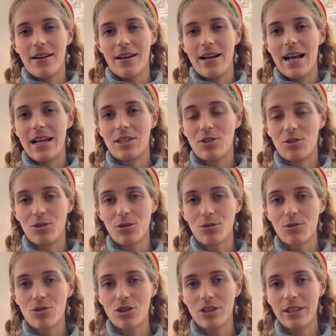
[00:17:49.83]
it's
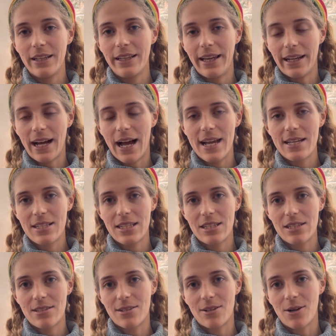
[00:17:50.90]
usually like ice and
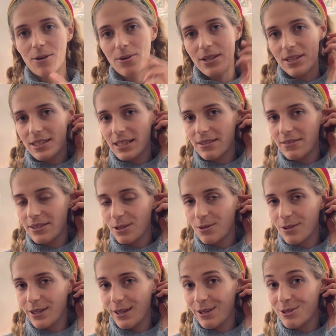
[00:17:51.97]
snow that's giving you
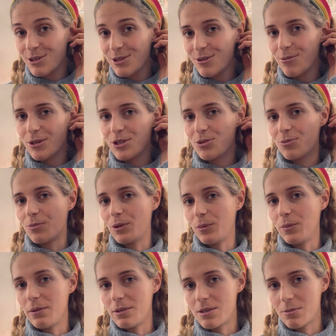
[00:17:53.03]
the issue, which will
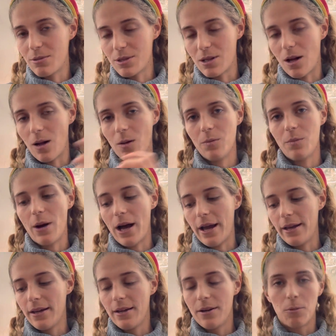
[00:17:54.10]
be resolved by
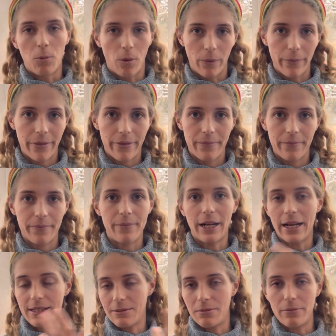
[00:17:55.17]
warmth
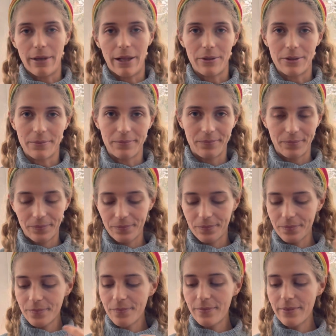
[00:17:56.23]
because it will melt
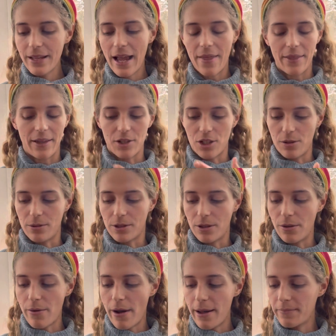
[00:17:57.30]
and the issue will go
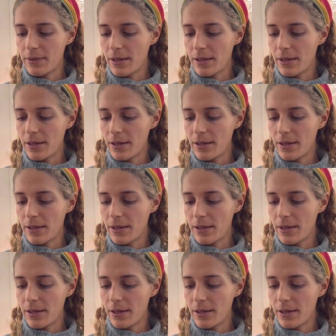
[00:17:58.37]
away.